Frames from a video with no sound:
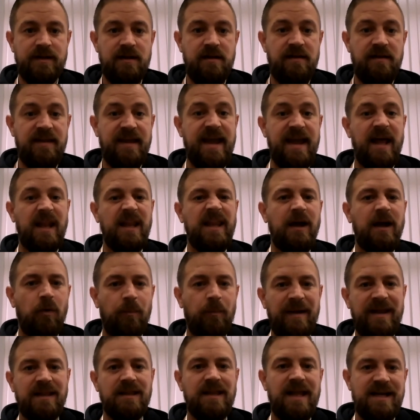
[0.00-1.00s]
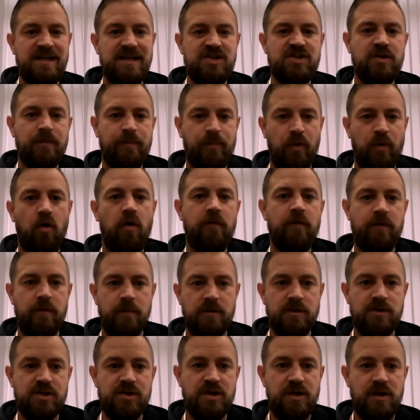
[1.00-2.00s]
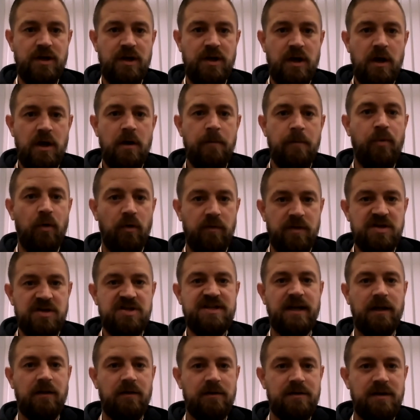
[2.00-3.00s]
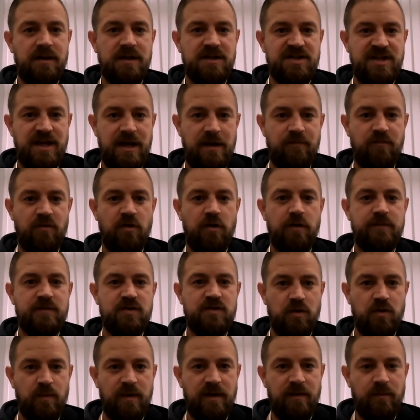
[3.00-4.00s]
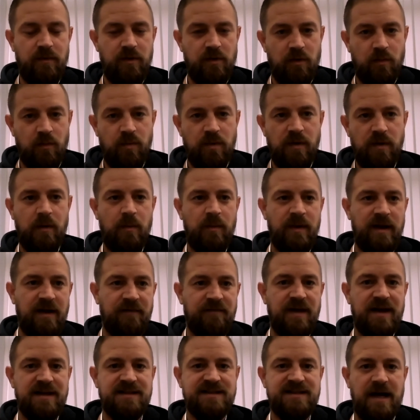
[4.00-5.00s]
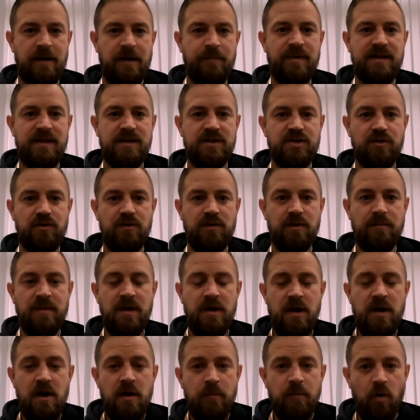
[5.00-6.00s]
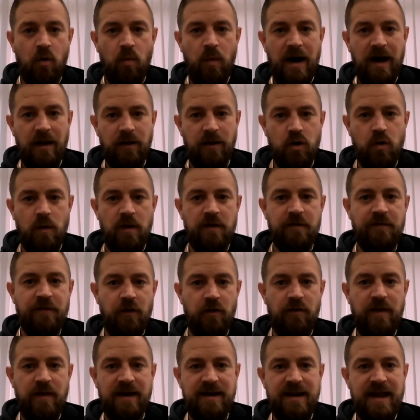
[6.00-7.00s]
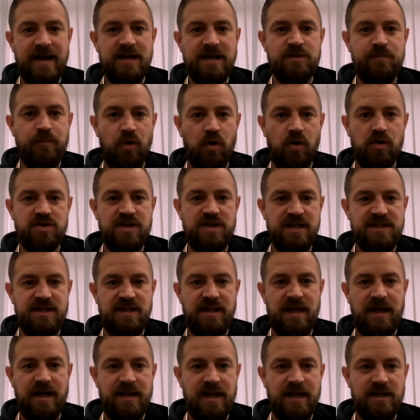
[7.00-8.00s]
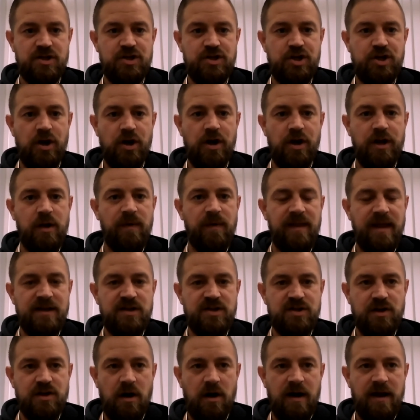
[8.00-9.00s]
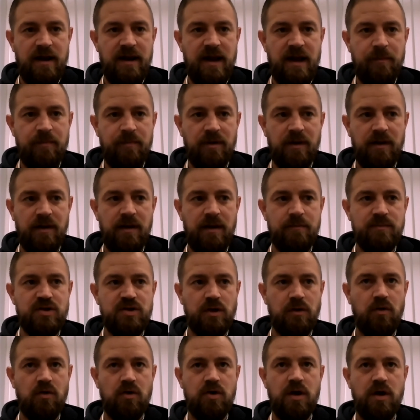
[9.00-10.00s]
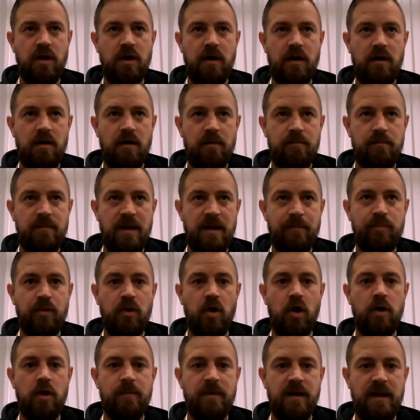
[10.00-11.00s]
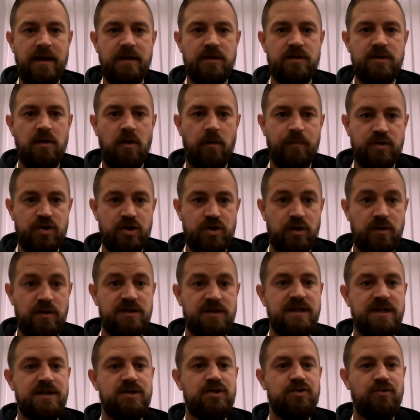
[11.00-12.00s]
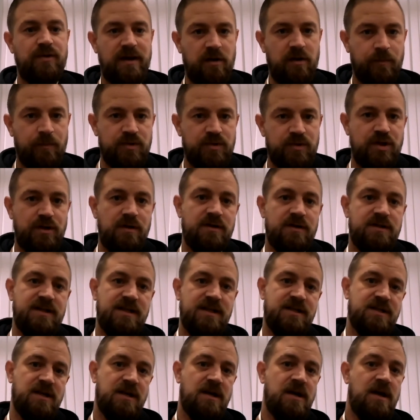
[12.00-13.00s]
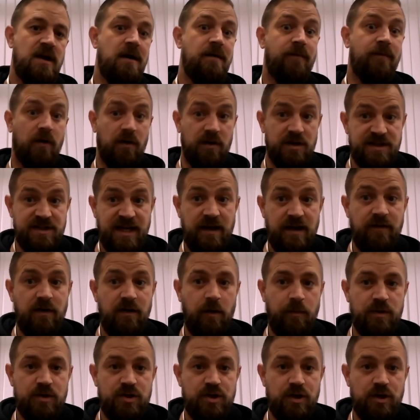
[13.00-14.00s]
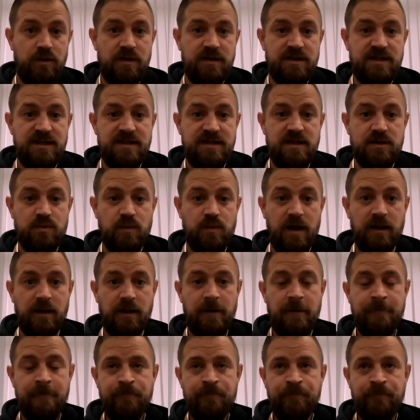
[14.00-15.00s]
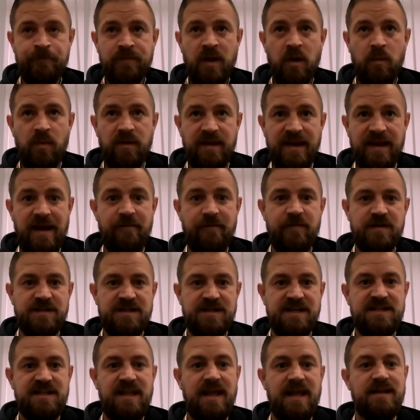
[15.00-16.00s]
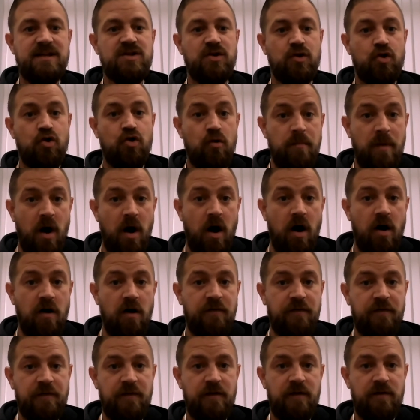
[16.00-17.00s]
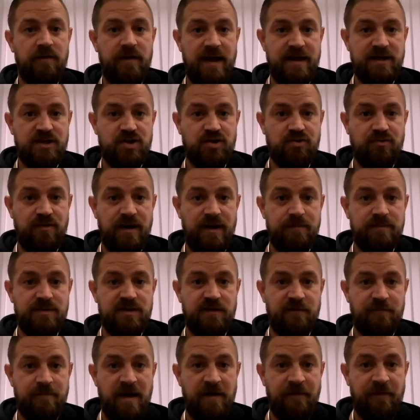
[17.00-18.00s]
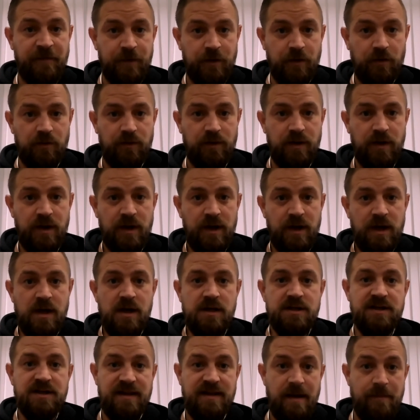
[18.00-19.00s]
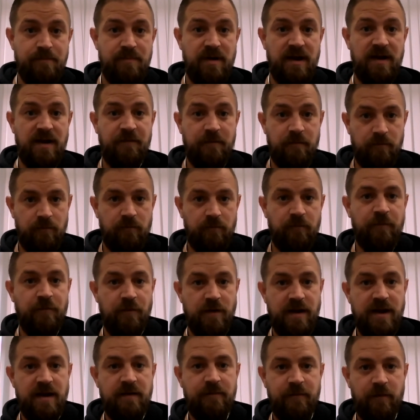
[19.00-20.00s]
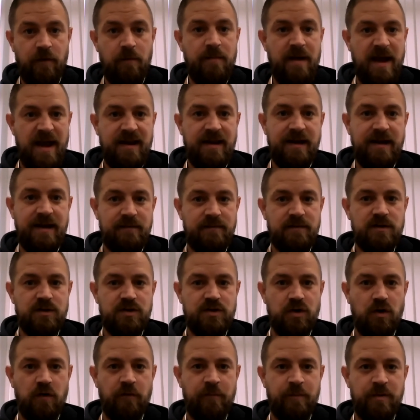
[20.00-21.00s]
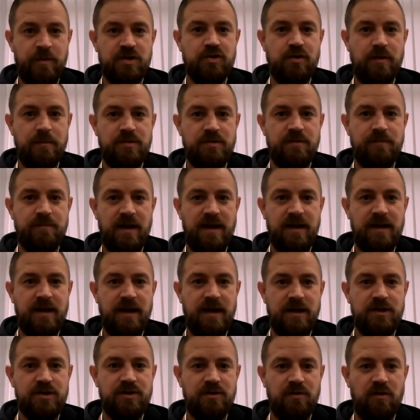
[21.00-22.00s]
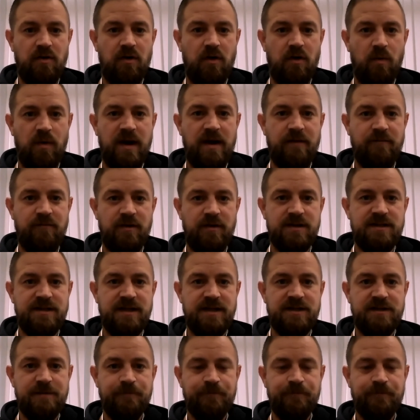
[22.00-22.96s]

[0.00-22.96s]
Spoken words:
and they get a little bit less support from us, but they're still under the same roof, so we have that tap into them. But while they're going through that next process and that next journey, we then start enabling them to look at employment and opportunities, training opportunities, volunteering opportunities as well, with the emphasis then to come off their script of methadone to then be free from any sort of prescription medication or whatever it is.